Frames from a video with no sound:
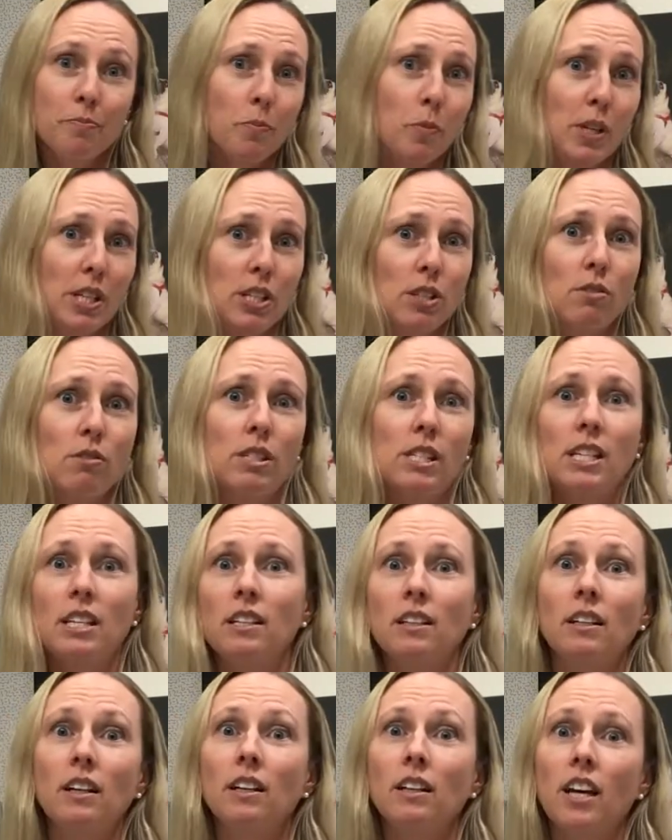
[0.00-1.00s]
We do
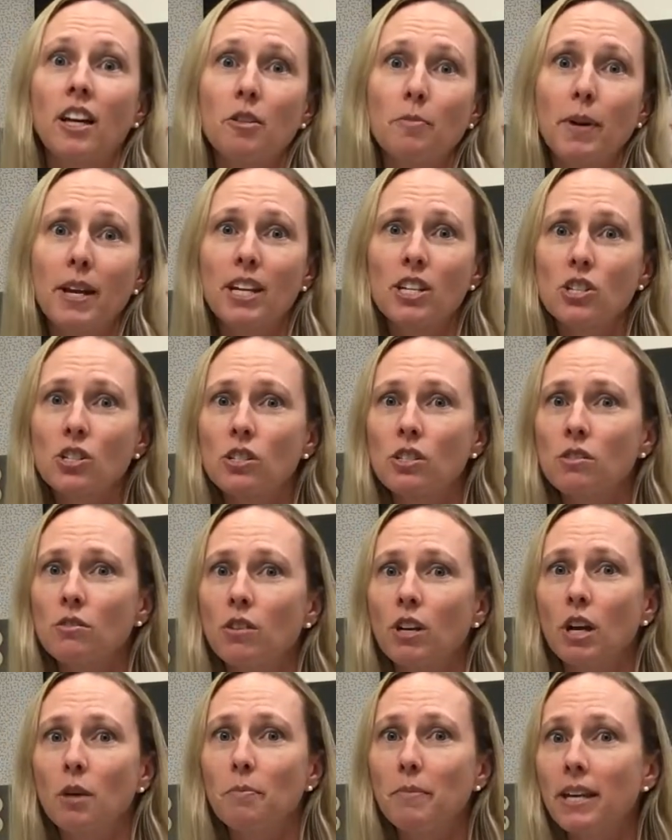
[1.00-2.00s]
see a lot of patients who
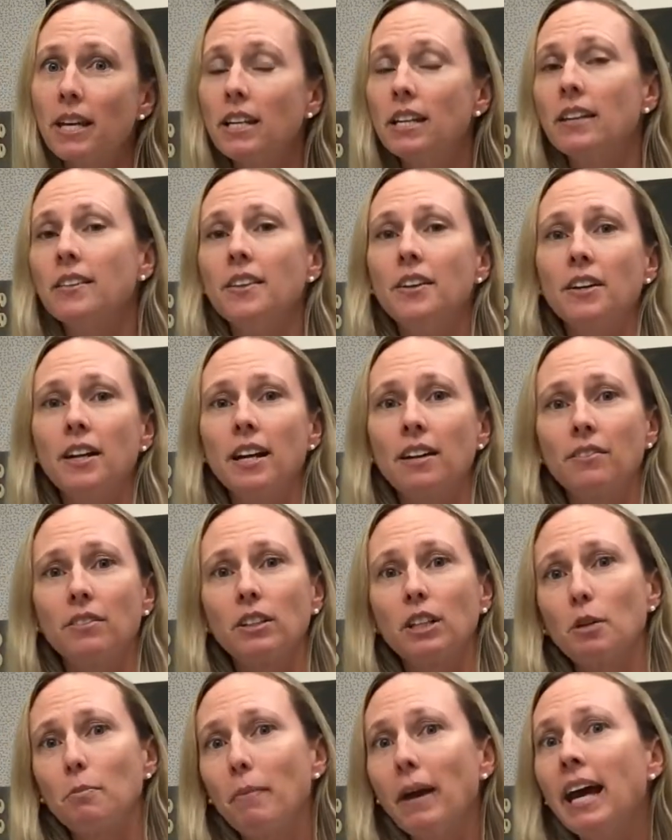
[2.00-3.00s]
come in and they're
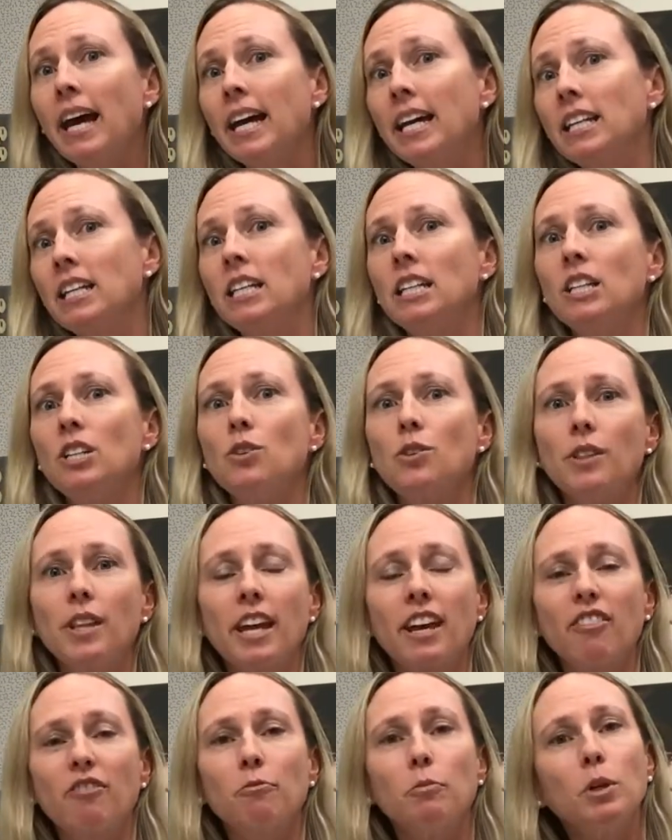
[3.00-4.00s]
heavily matted or they
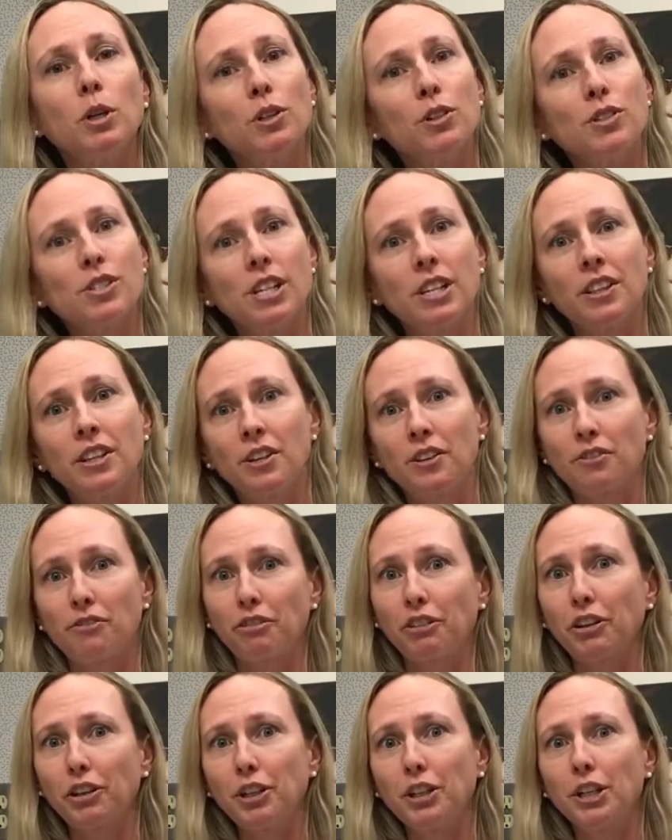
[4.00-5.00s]
have burrs in their
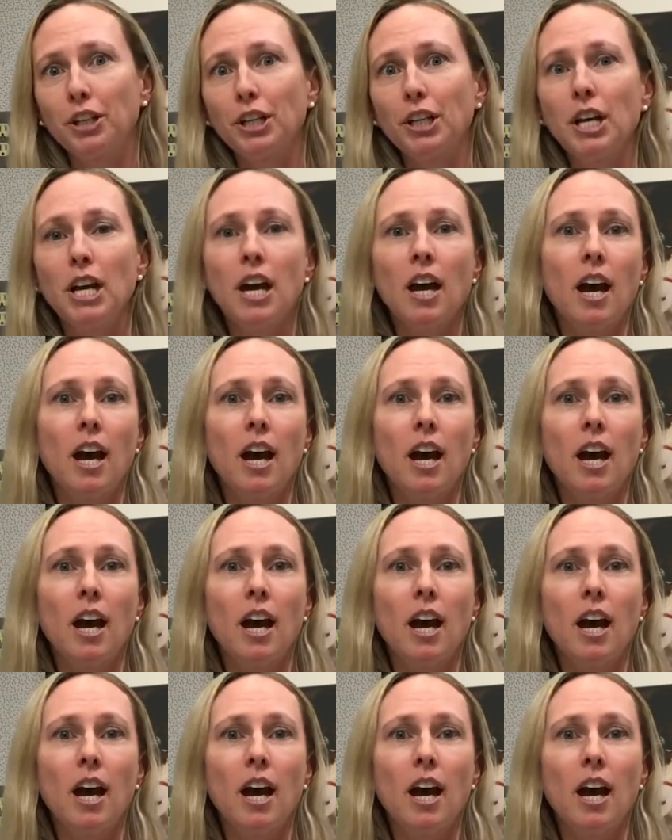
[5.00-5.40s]
fur,